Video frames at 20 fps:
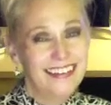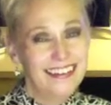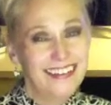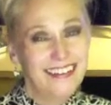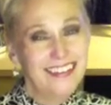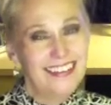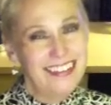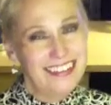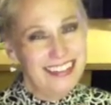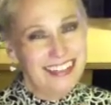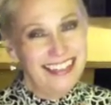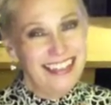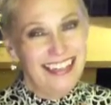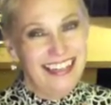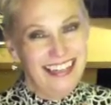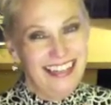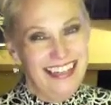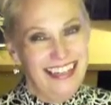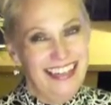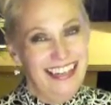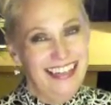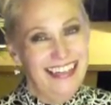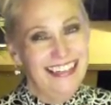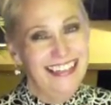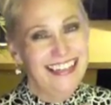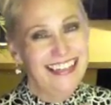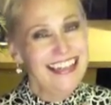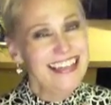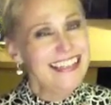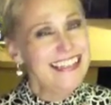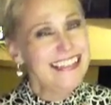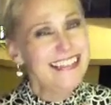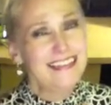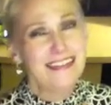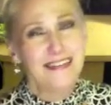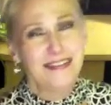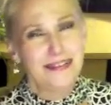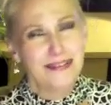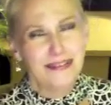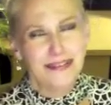Let me try that again.
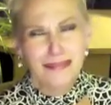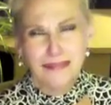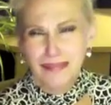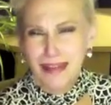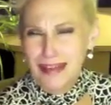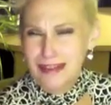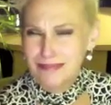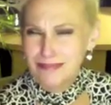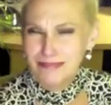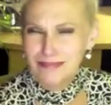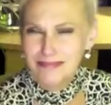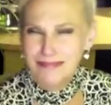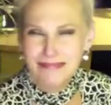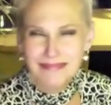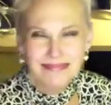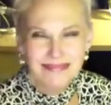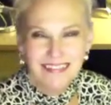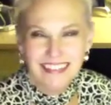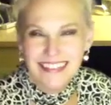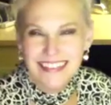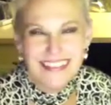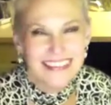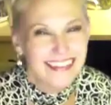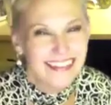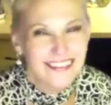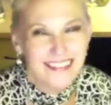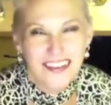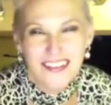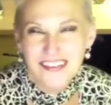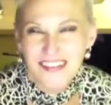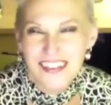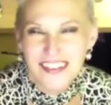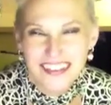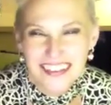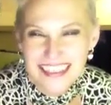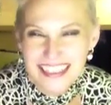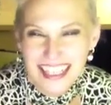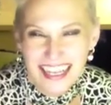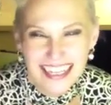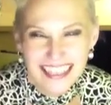Inzu. Like, never
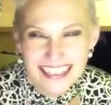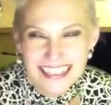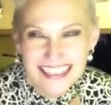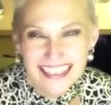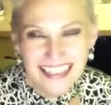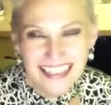heard of that.